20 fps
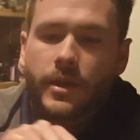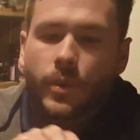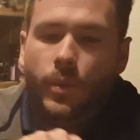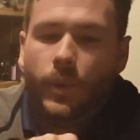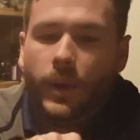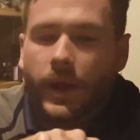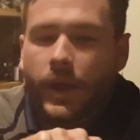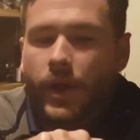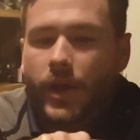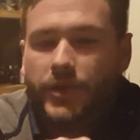
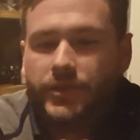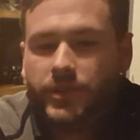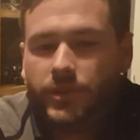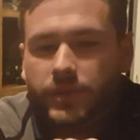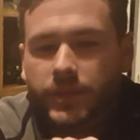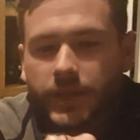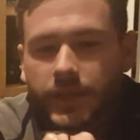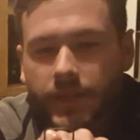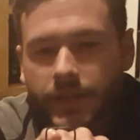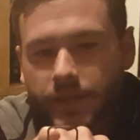What I also
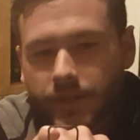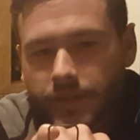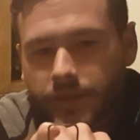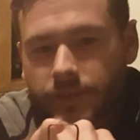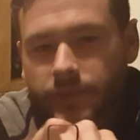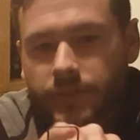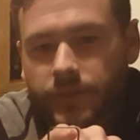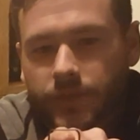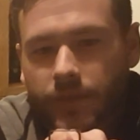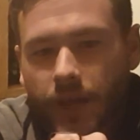did
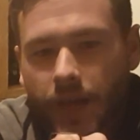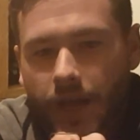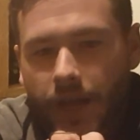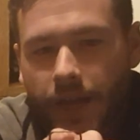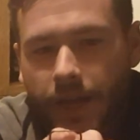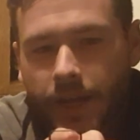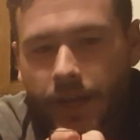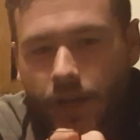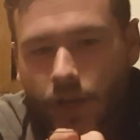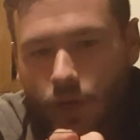is
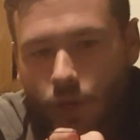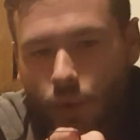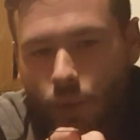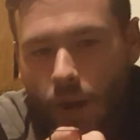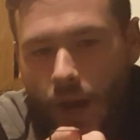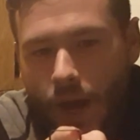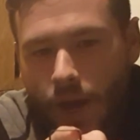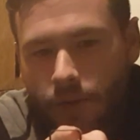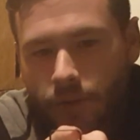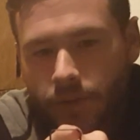I
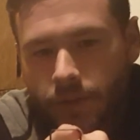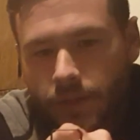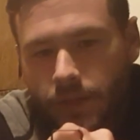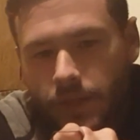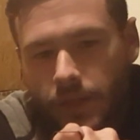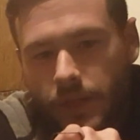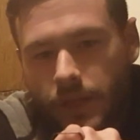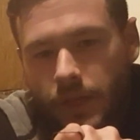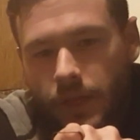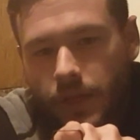ground
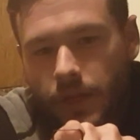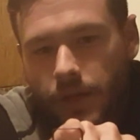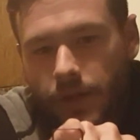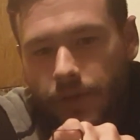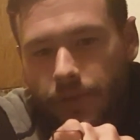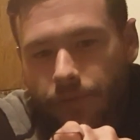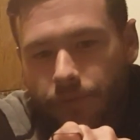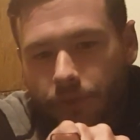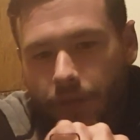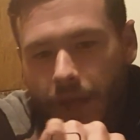
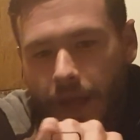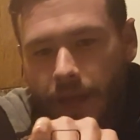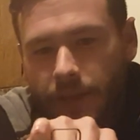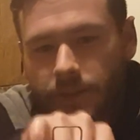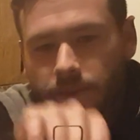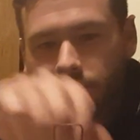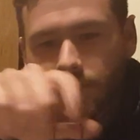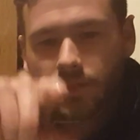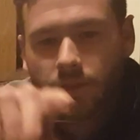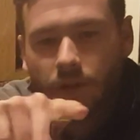
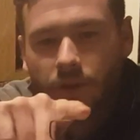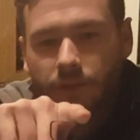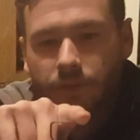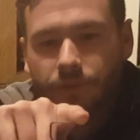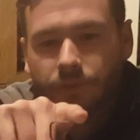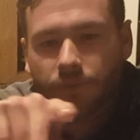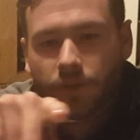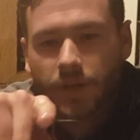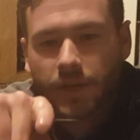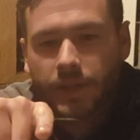flats on the
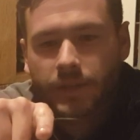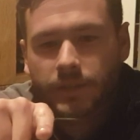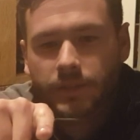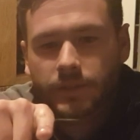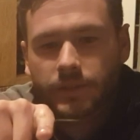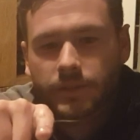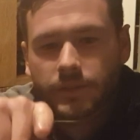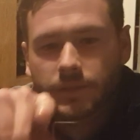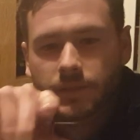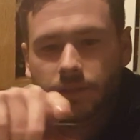front
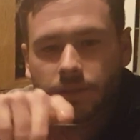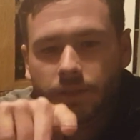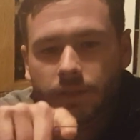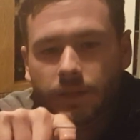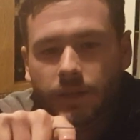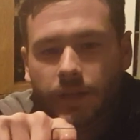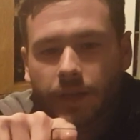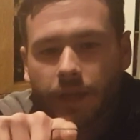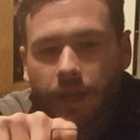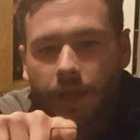
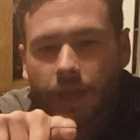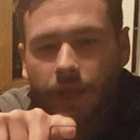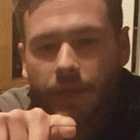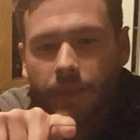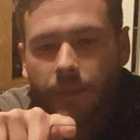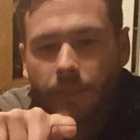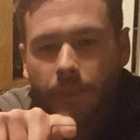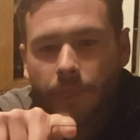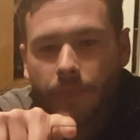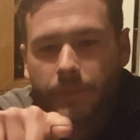
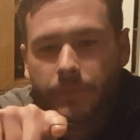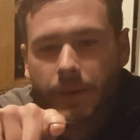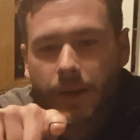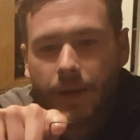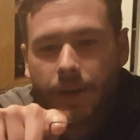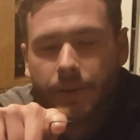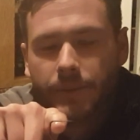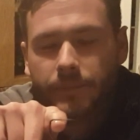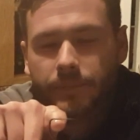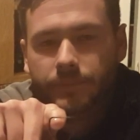and the
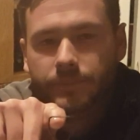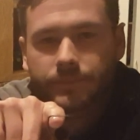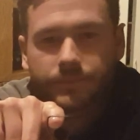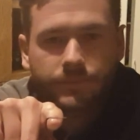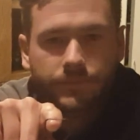bottom.